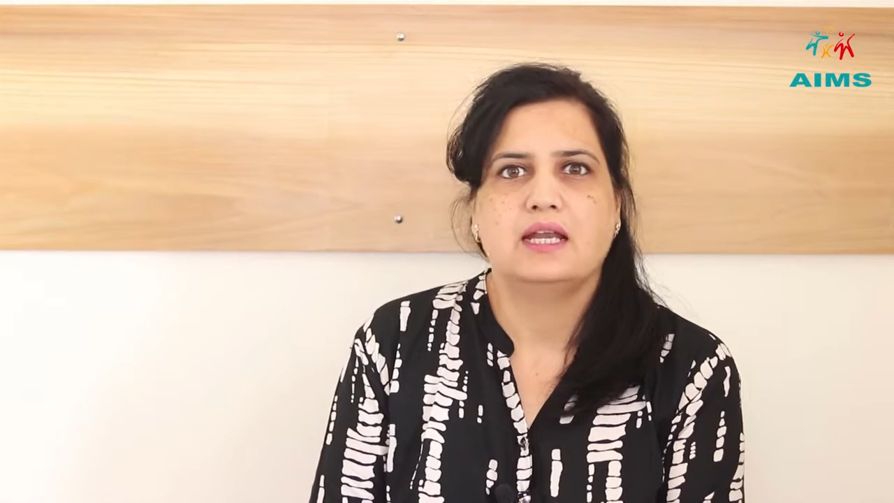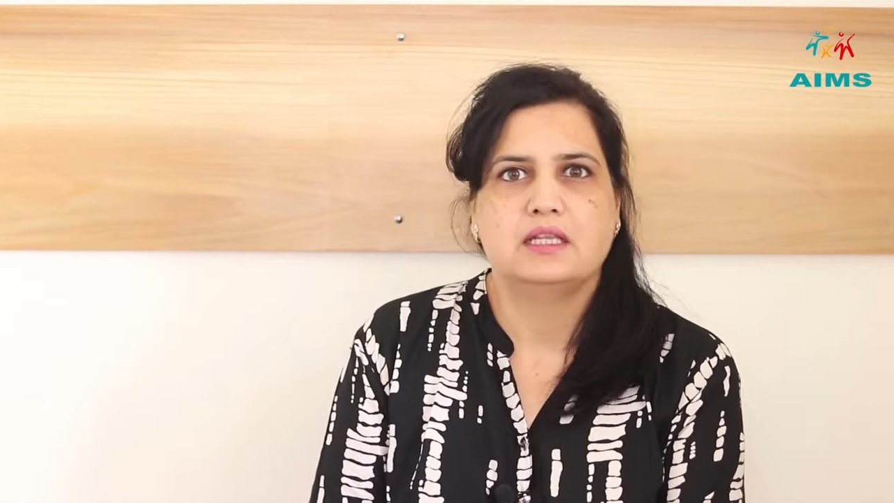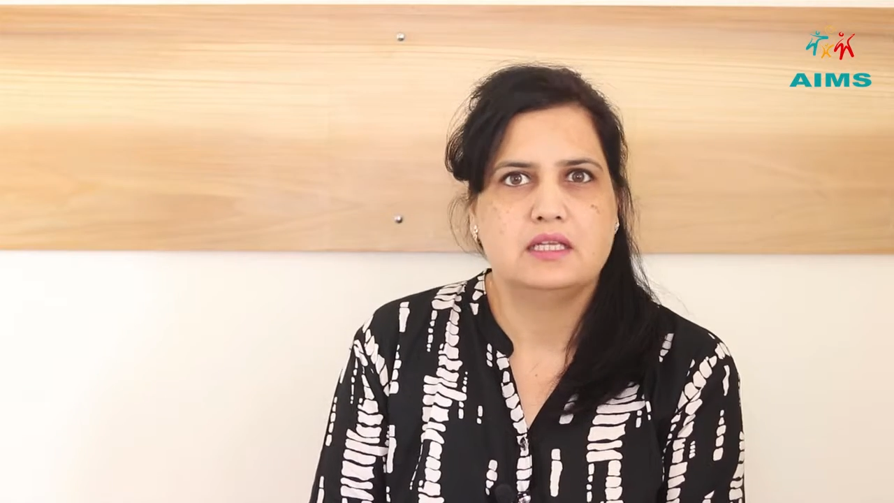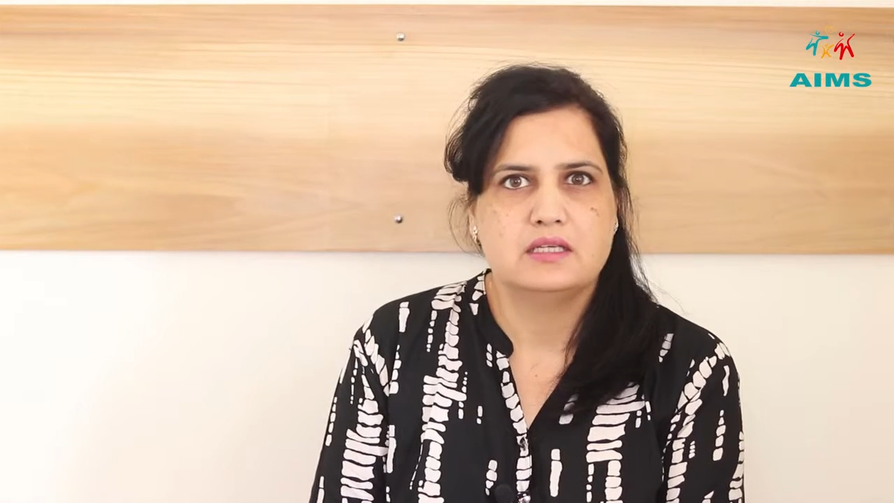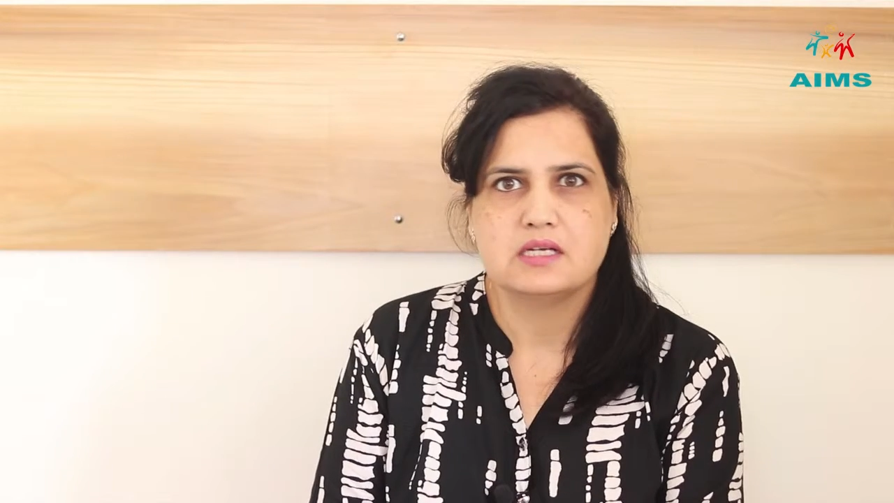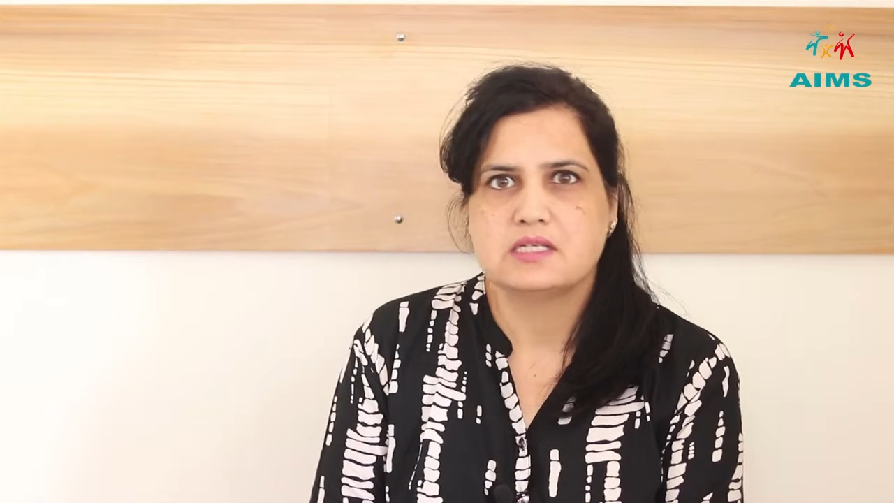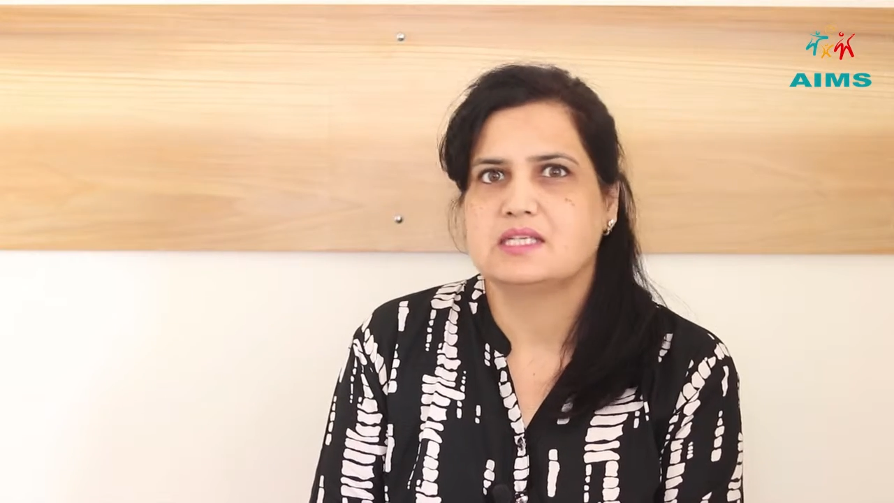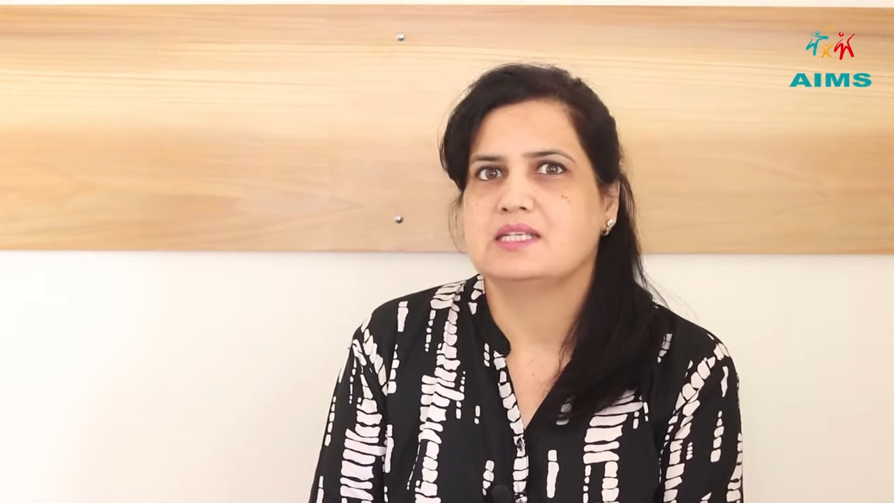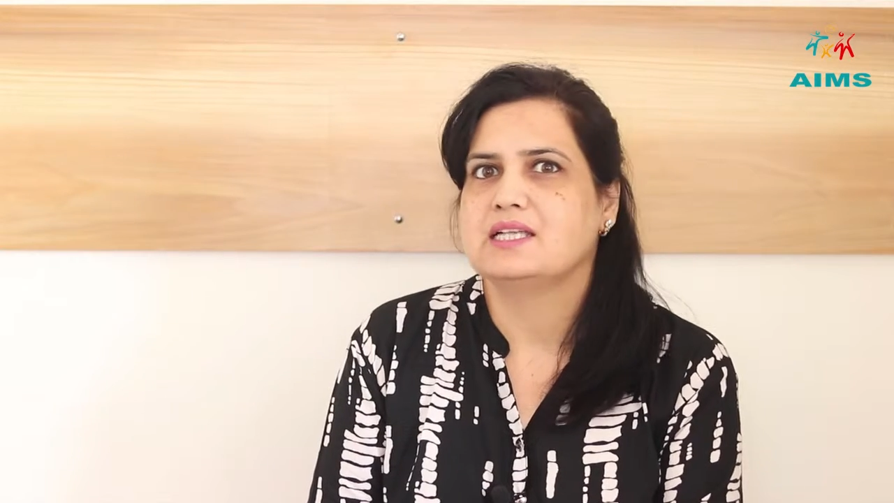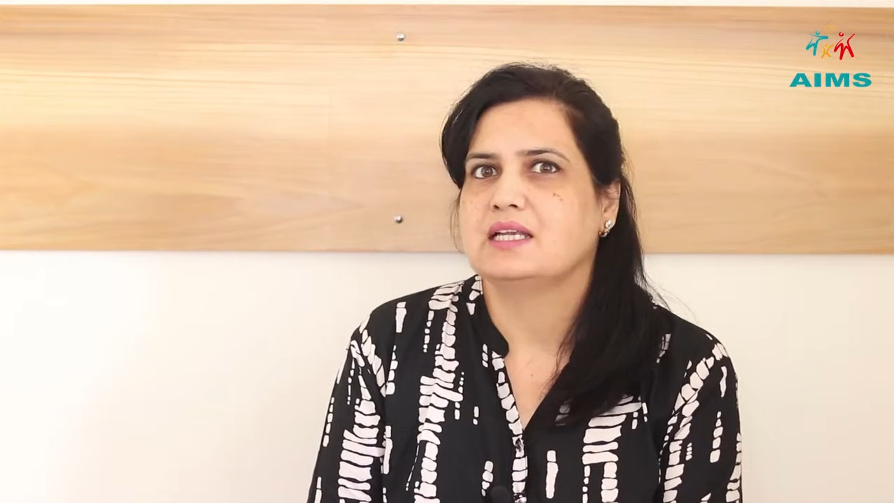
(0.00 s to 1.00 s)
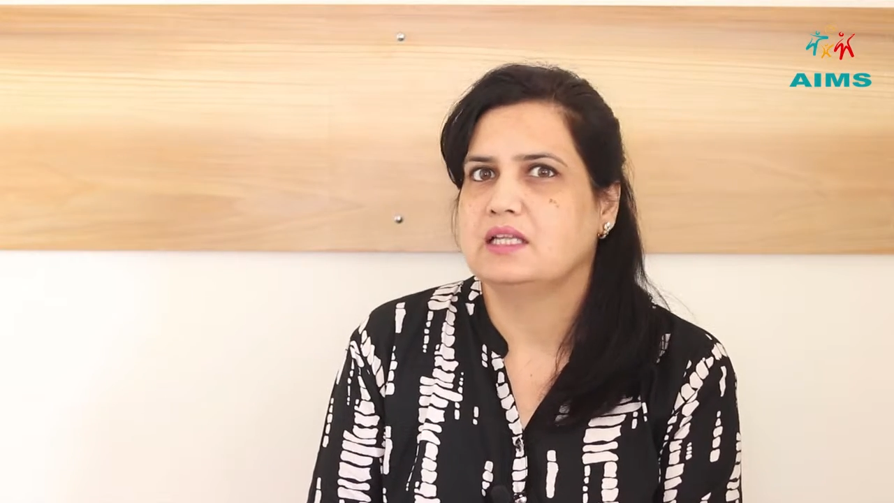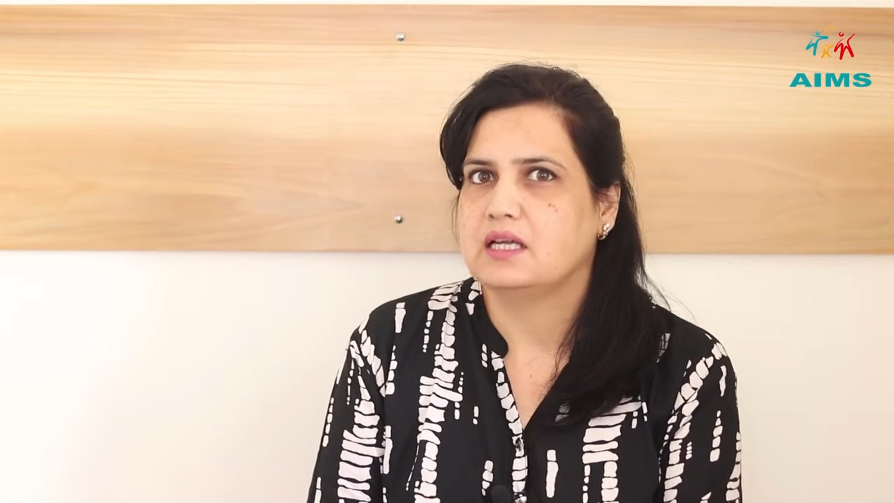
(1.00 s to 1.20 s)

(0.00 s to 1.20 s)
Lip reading: that the nurses and